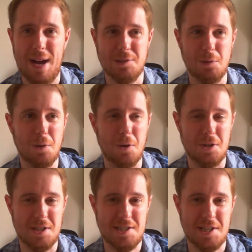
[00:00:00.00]

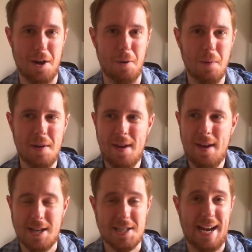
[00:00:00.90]
adulthood, and so
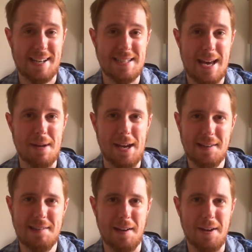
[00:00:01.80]
as an
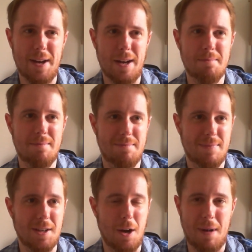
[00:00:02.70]
academic,
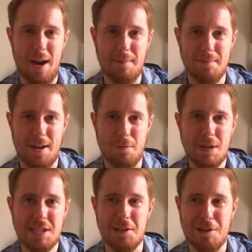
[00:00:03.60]
my kind
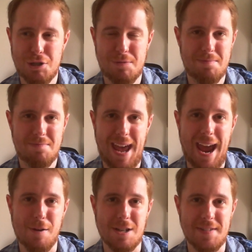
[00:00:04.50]
of research
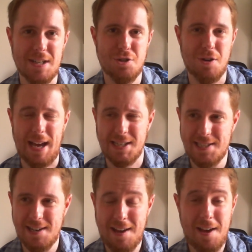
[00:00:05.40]
areas of
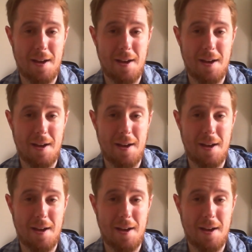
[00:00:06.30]
interest